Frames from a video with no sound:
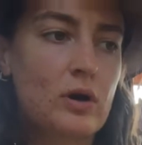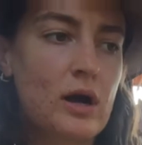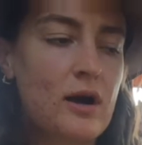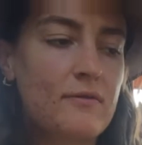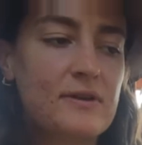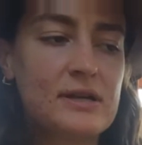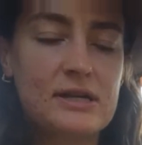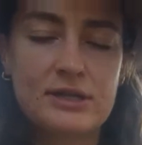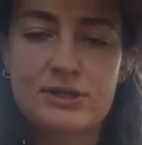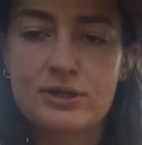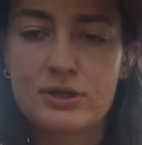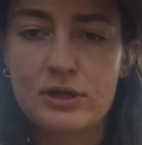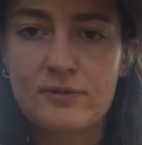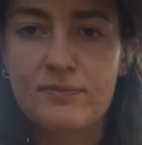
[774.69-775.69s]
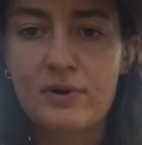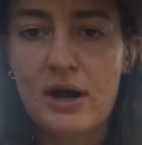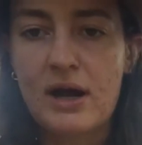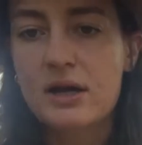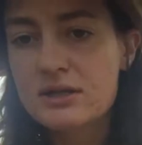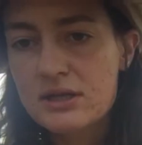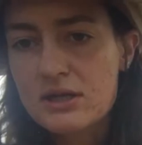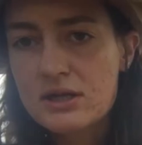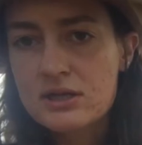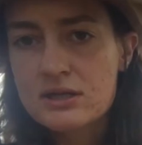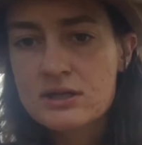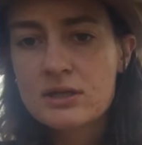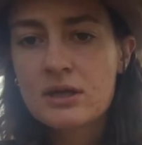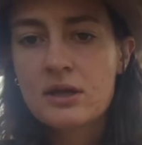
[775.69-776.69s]
often, it's good
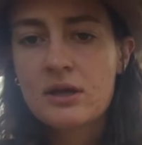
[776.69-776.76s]
practice.